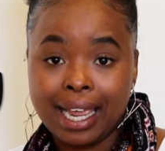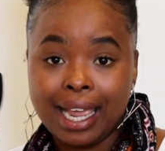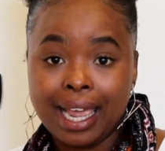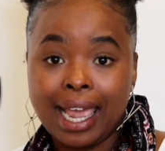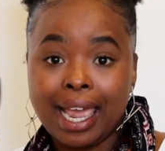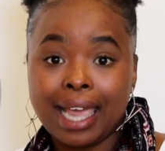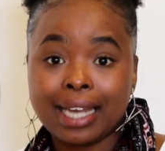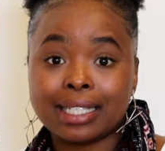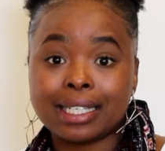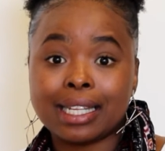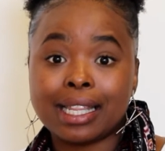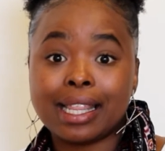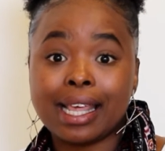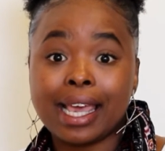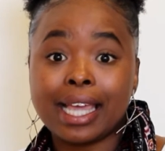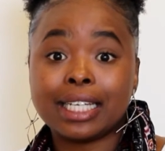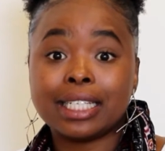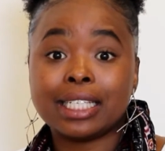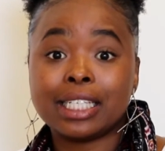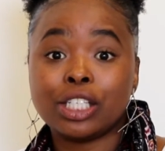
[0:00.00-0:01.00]
and
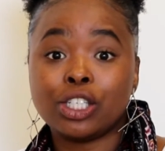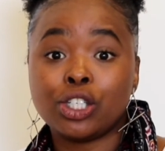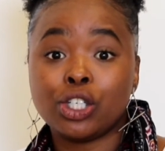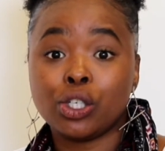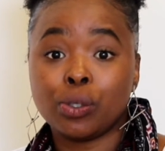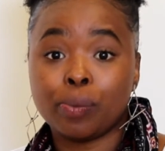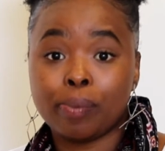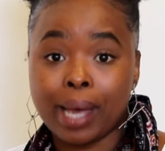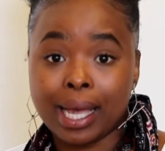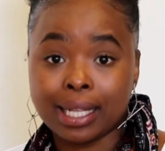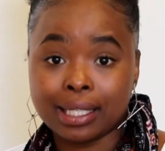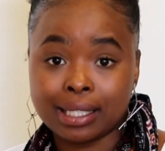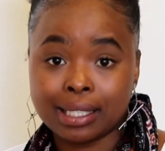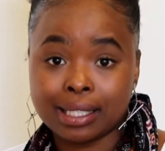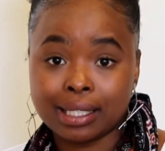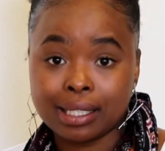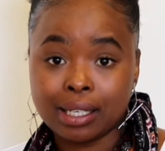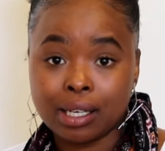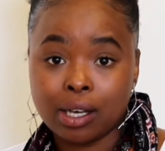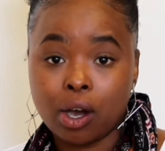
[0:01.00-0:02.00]
they teach you
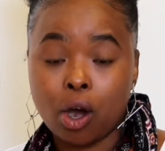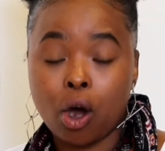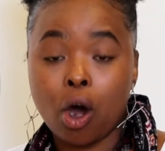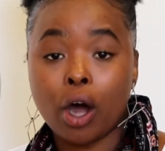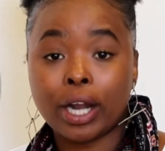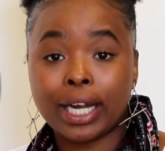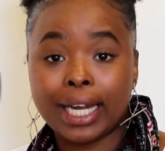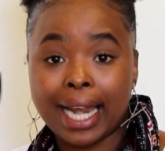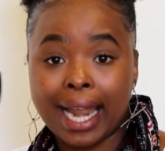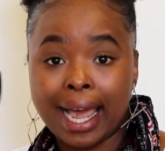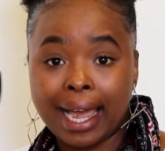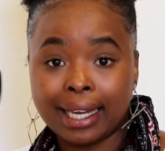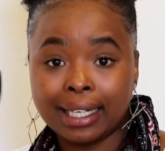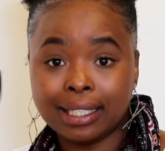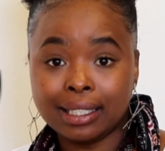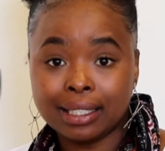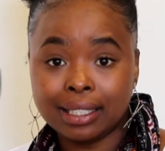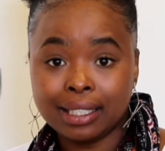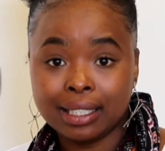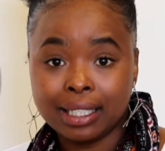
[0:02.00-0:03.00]
maths
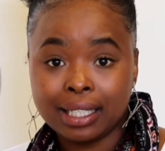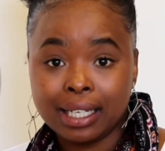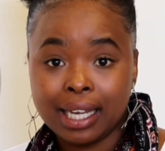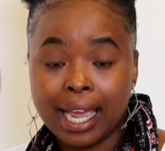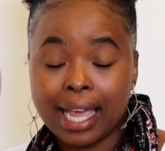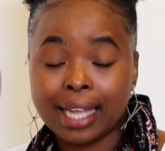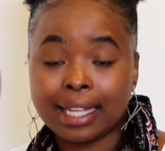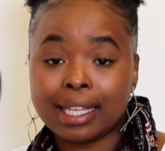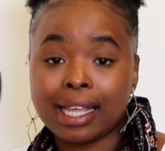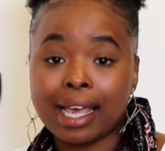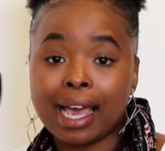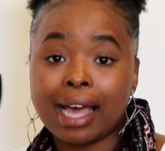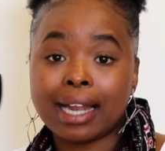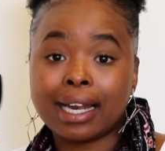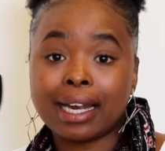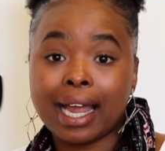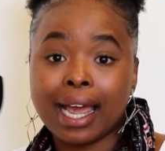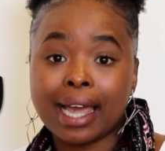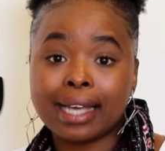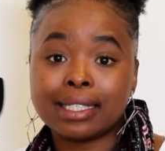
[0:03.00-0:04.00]
online, and there are
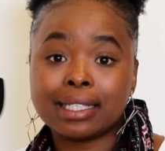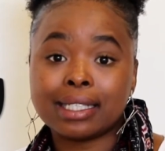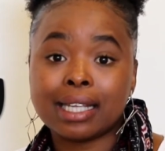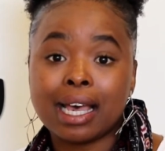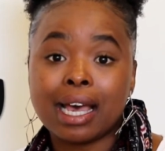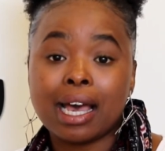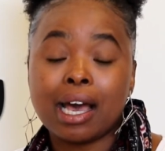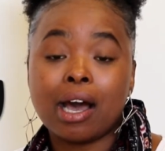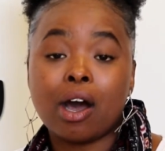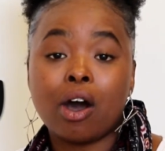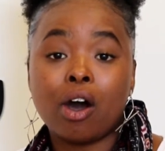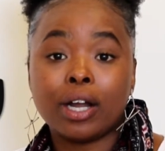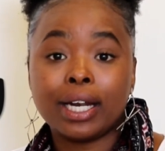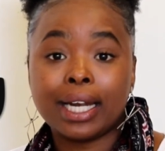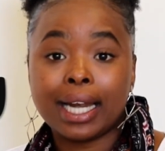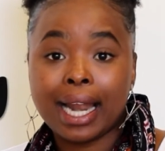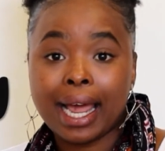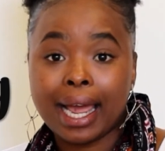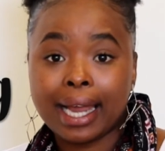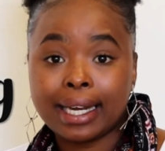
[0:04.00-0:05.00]
nice
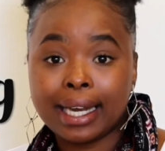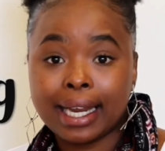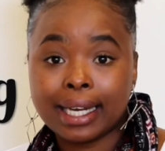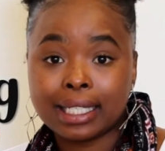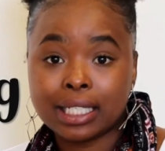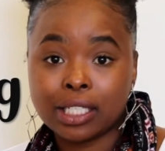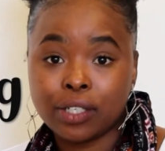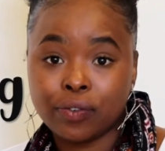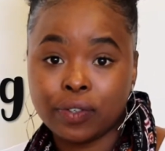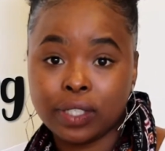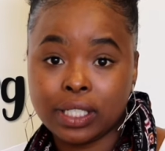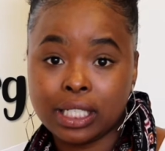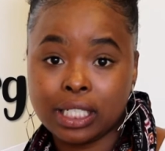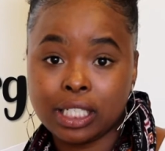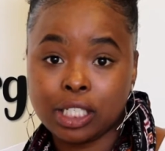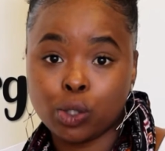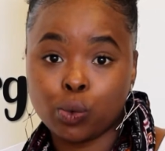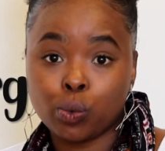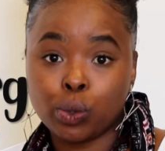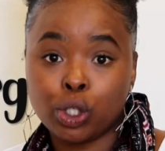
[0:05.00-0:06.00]
online
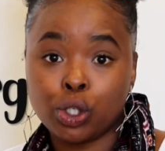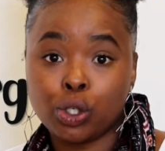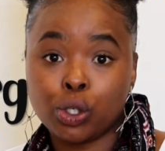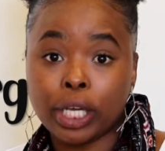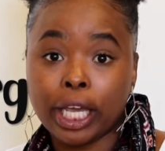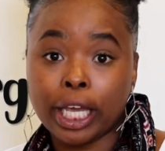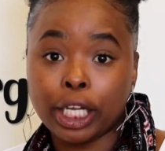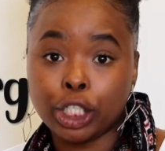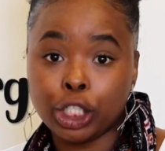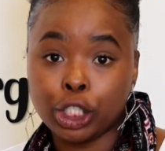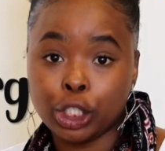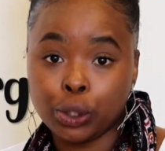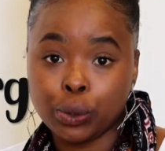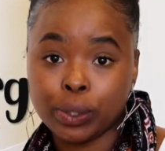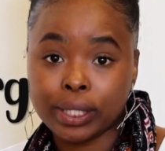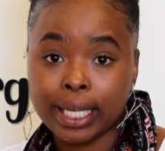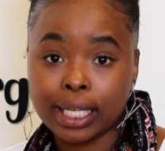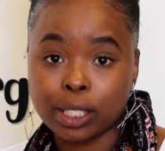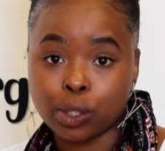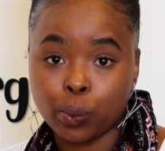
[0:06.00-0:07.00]
activities which you can
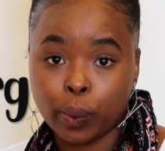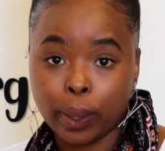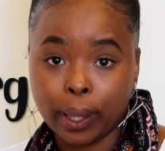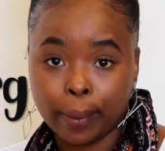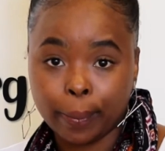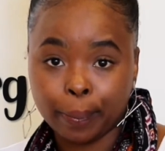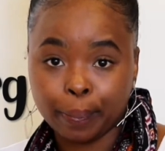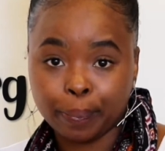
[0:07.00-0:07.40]
use as well.